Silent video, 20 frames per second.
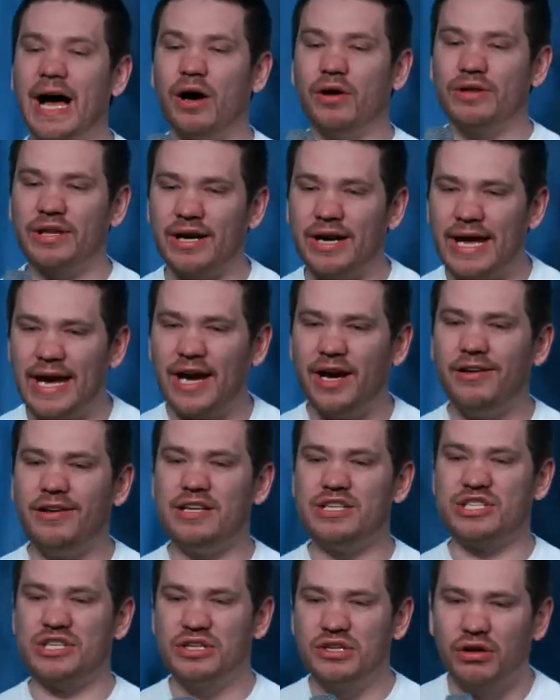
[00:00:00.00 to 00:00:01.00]
out. There are
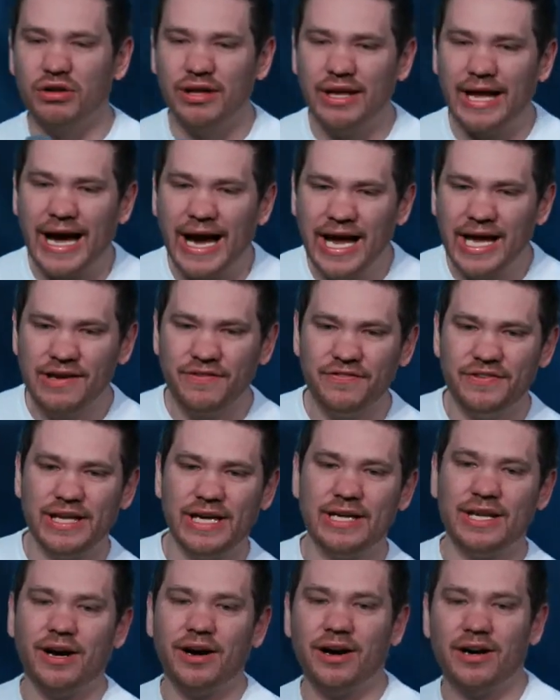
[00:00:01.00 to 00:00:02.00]
areas in your life
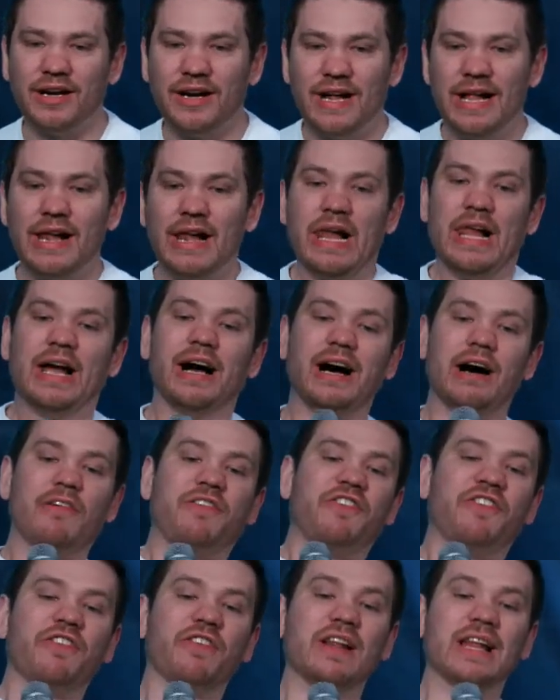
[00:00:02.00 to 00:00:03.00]
that are
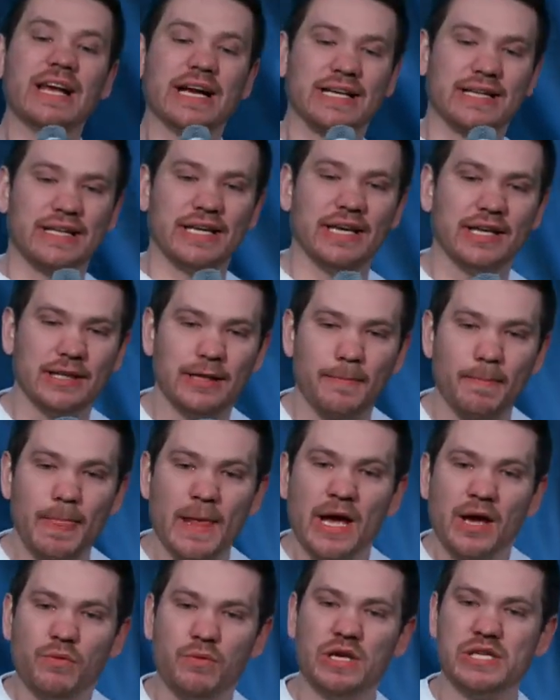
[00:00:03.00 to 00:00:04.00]
afflicted.
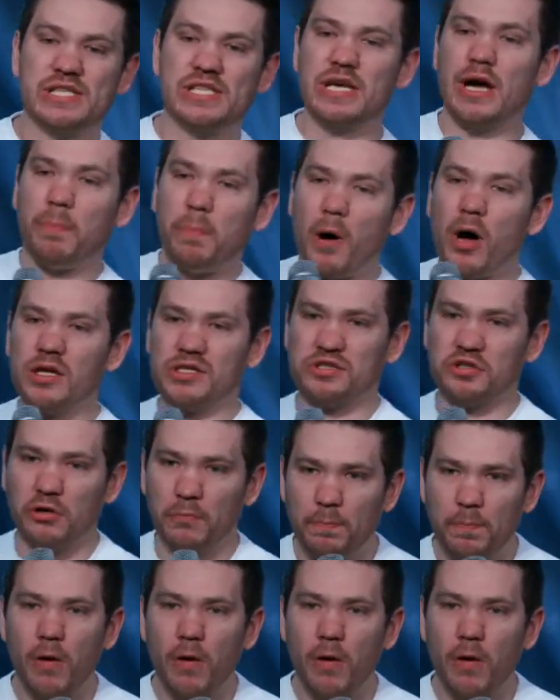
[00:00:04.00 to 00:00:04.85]
We see Apostle